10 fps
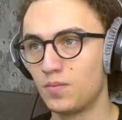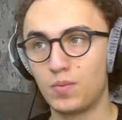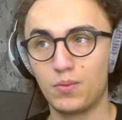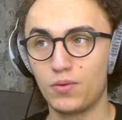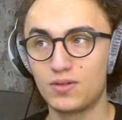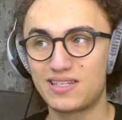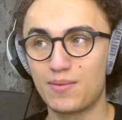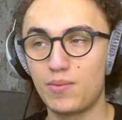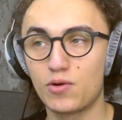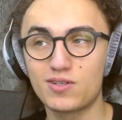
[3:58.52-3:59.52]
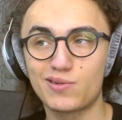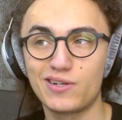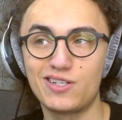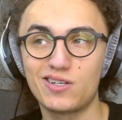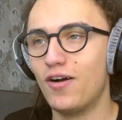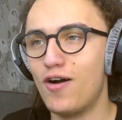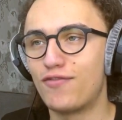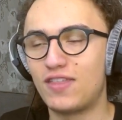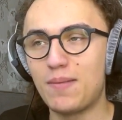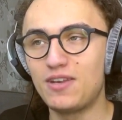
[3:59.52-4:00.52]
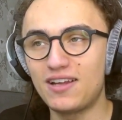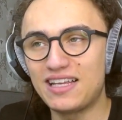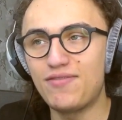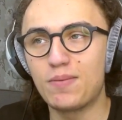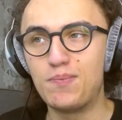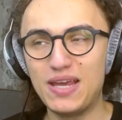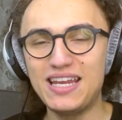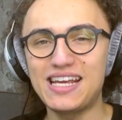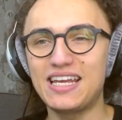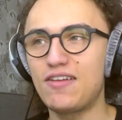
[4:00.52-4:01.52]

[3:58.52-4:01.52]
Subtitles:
People would send me more screenshots of them not even beating it in